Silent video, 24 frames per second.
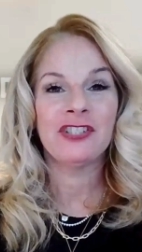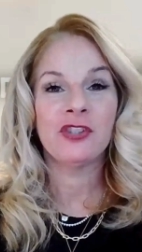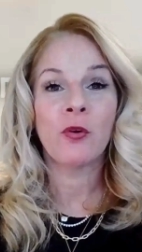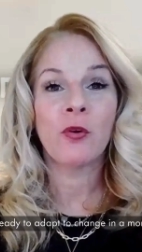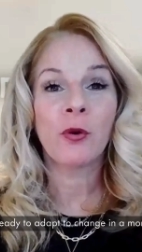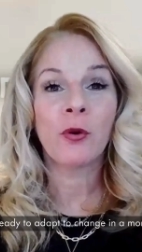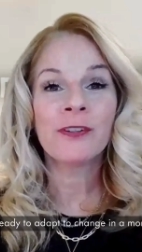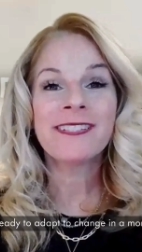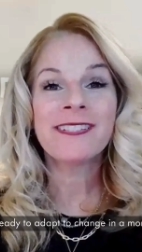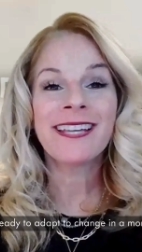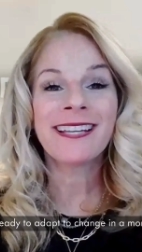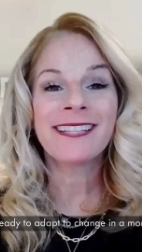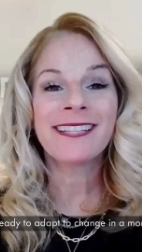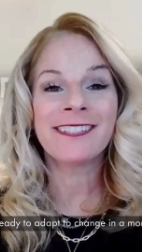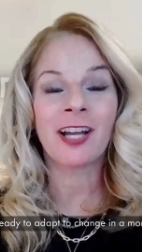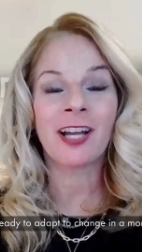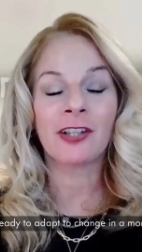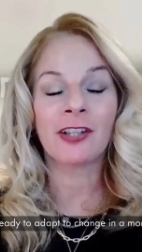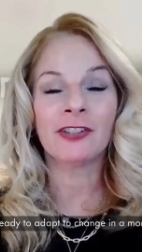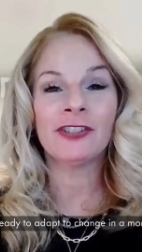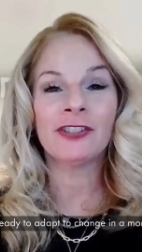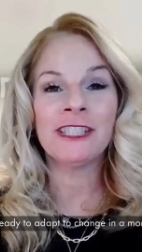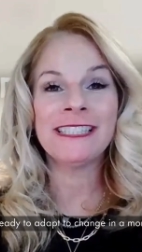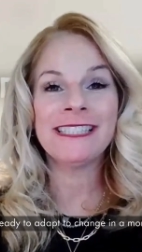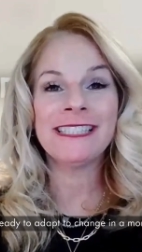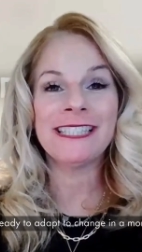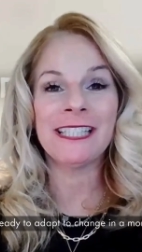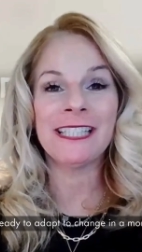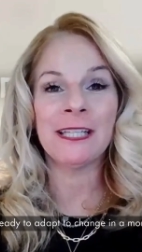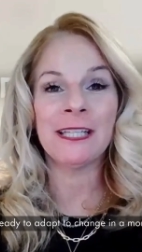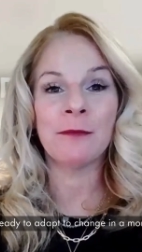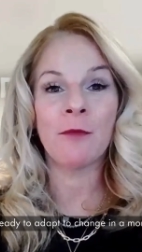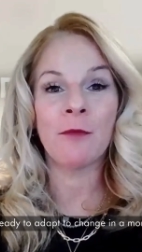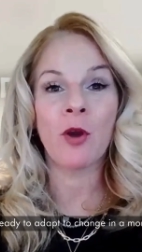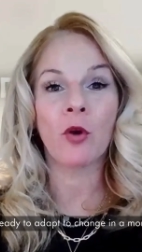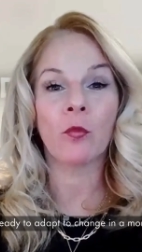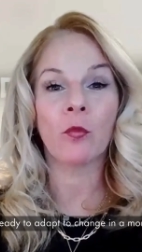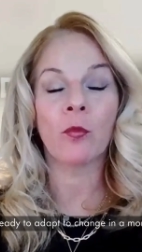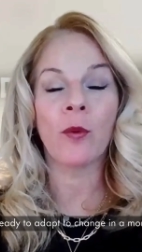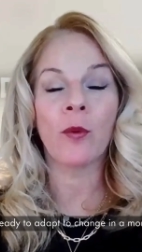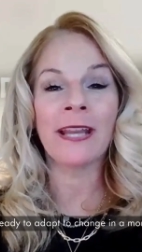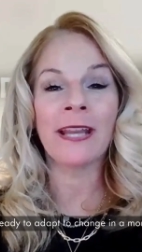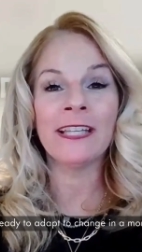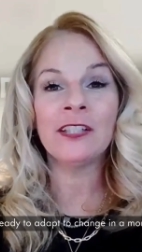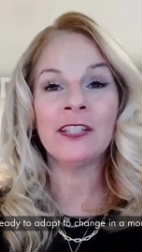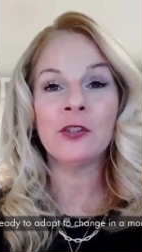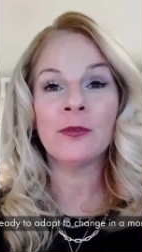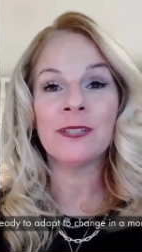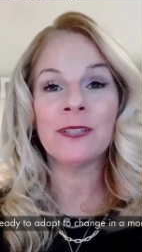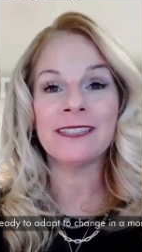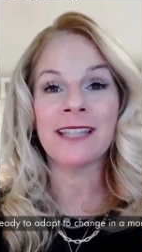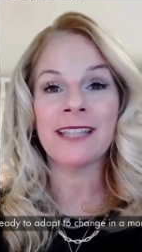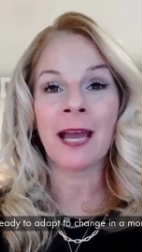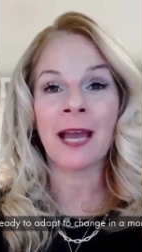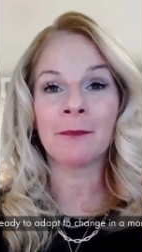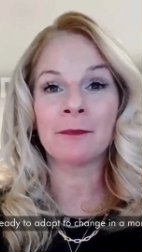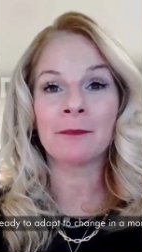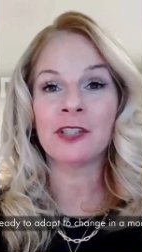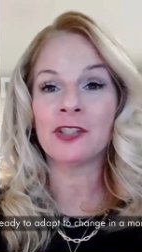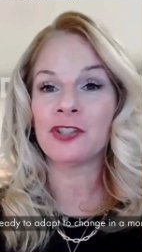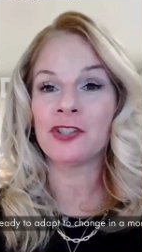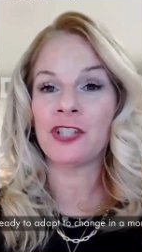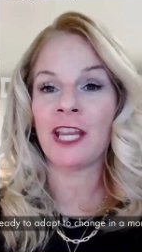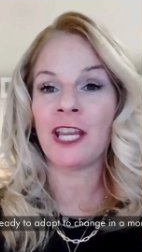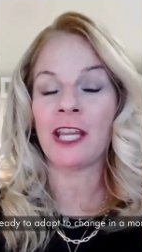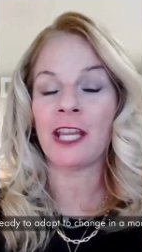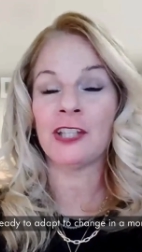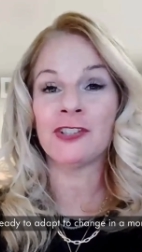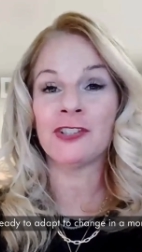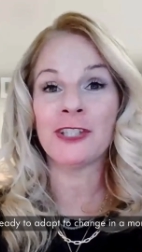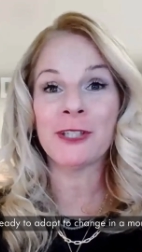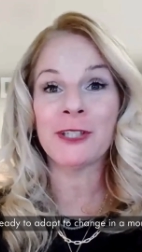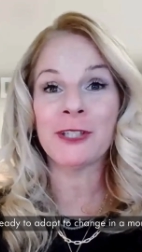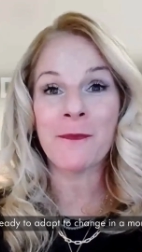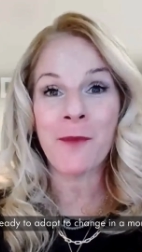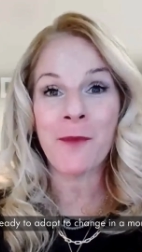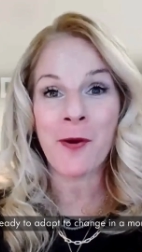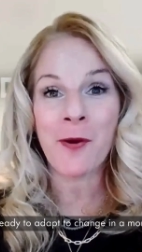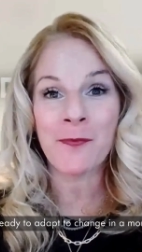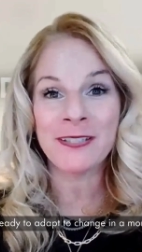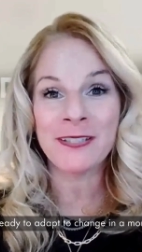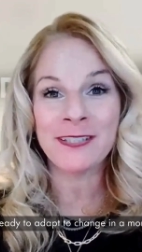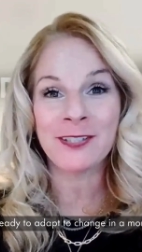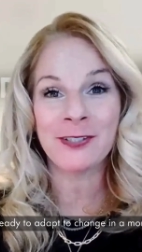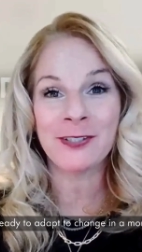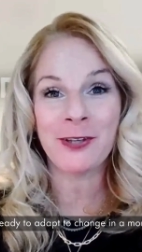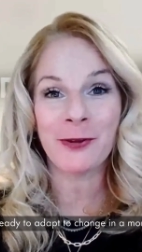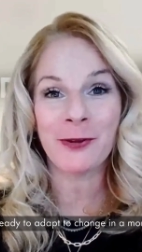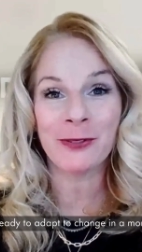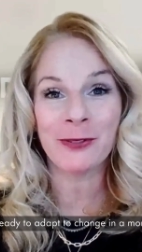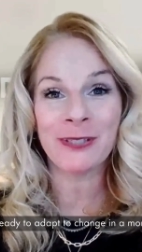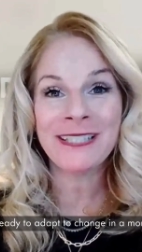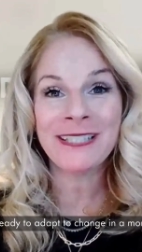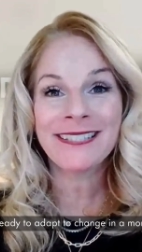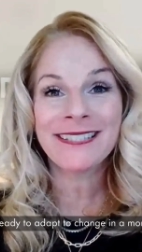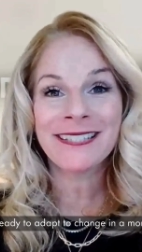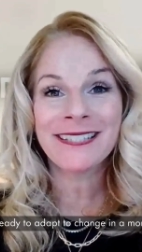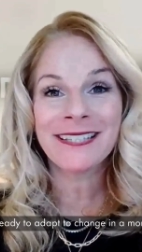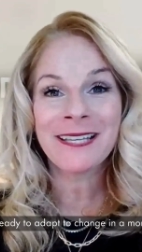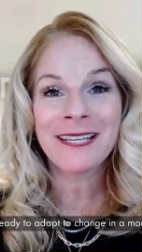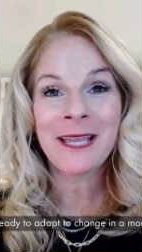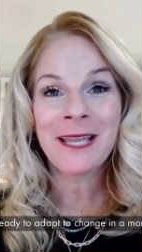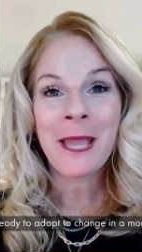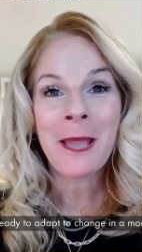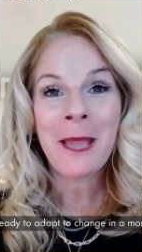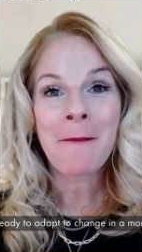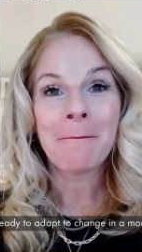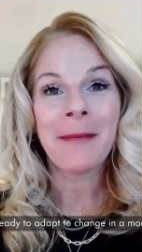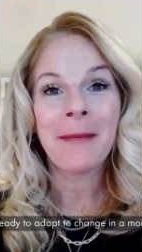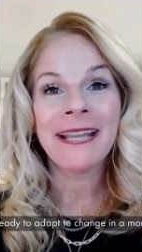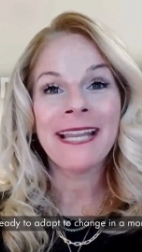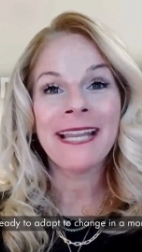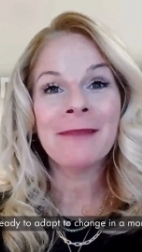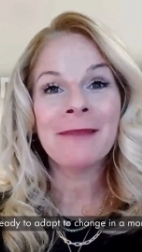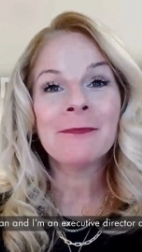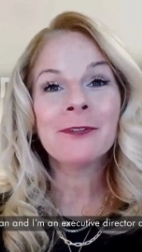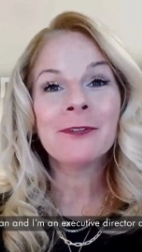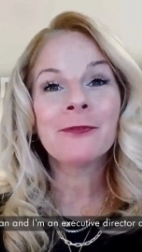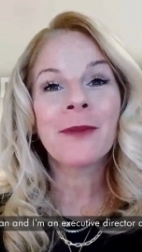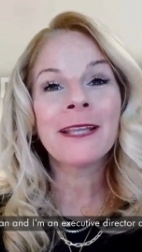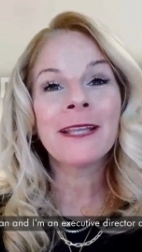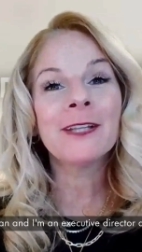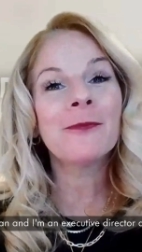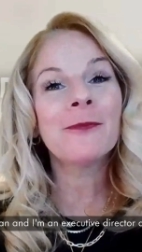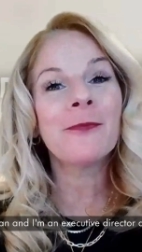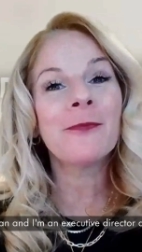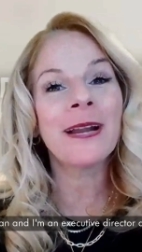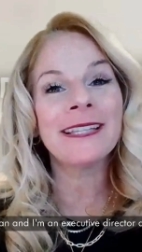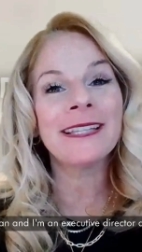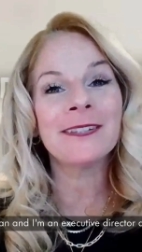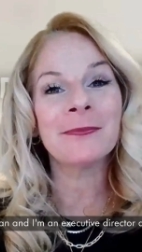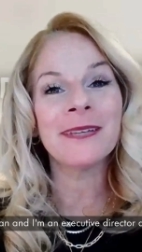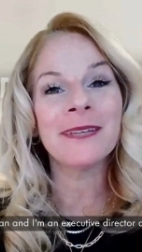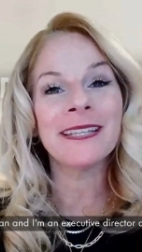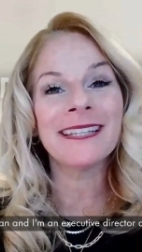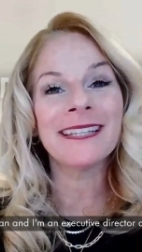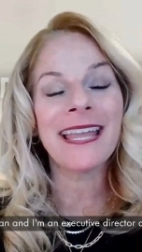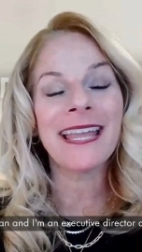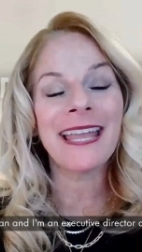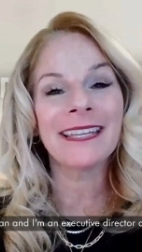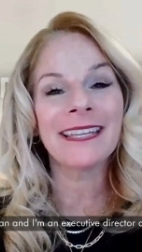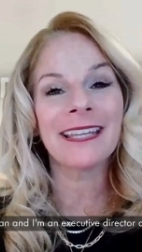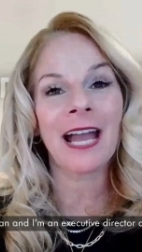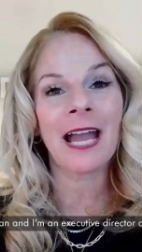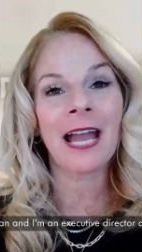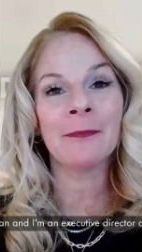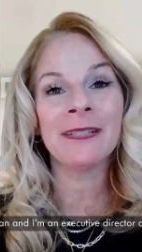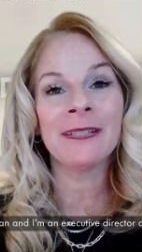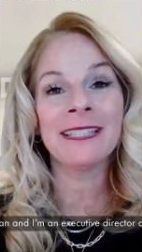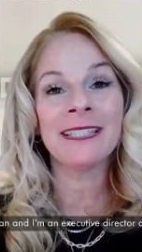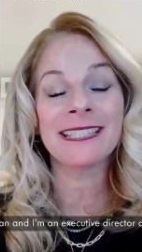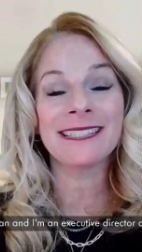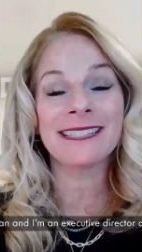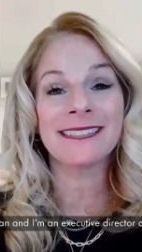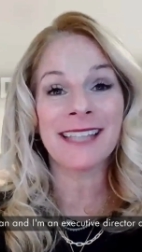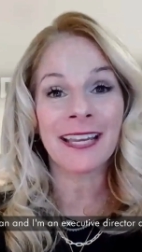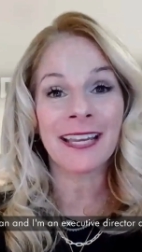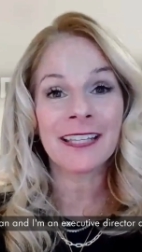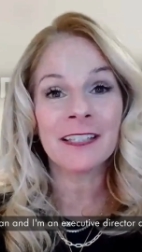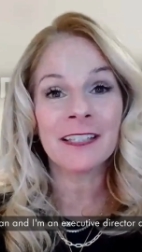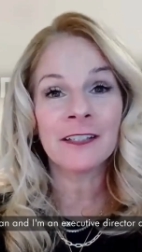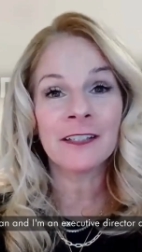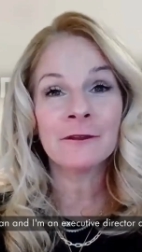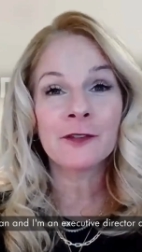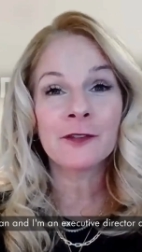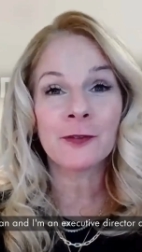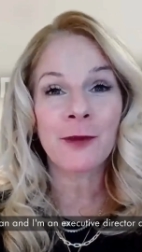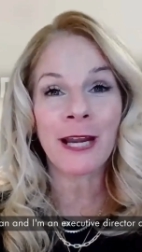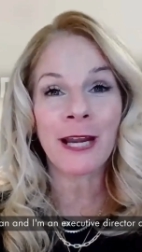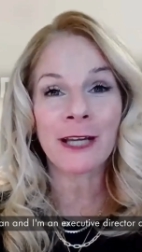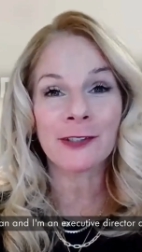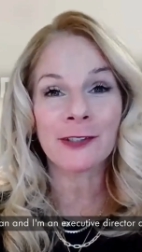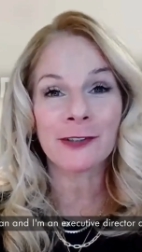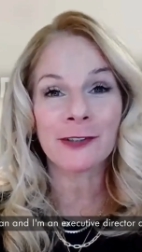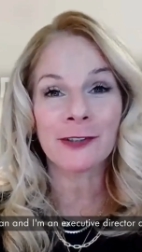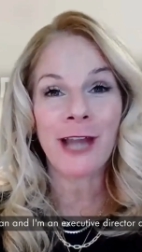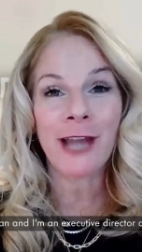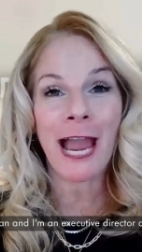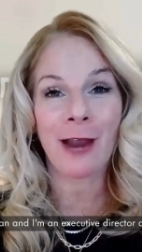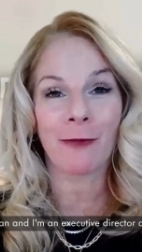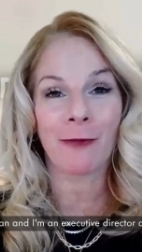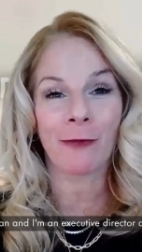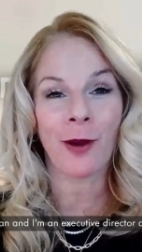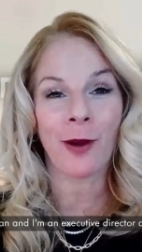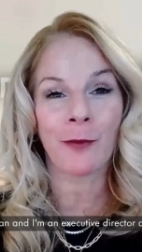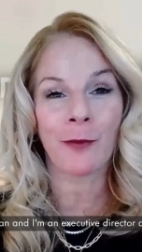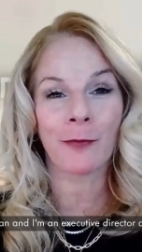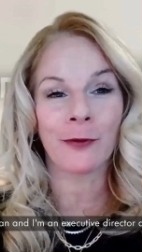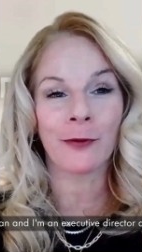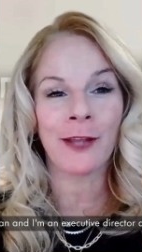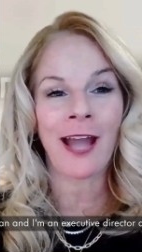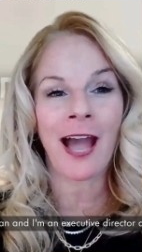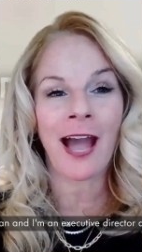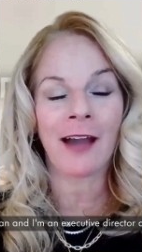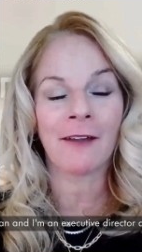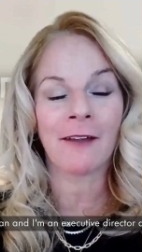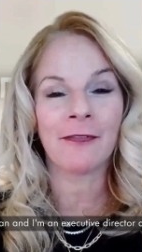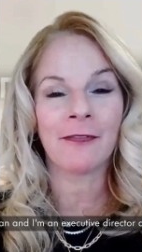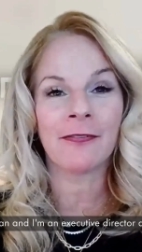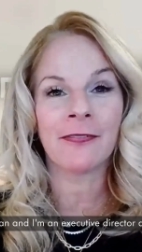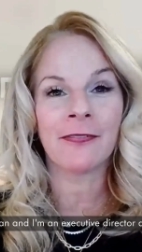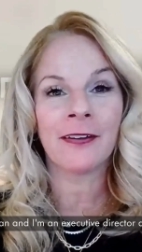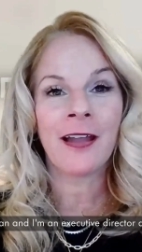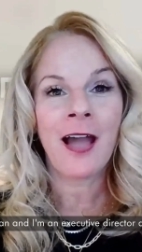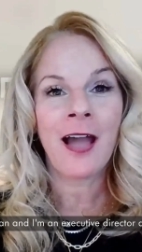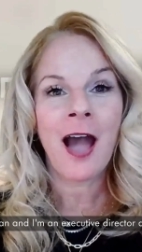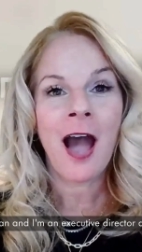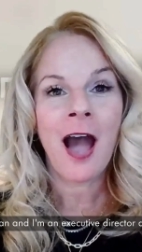Is your technology team ready to adapt to change in a moment's notice? My name is Randi Weitzman, and I'm an executive director at Robert Half.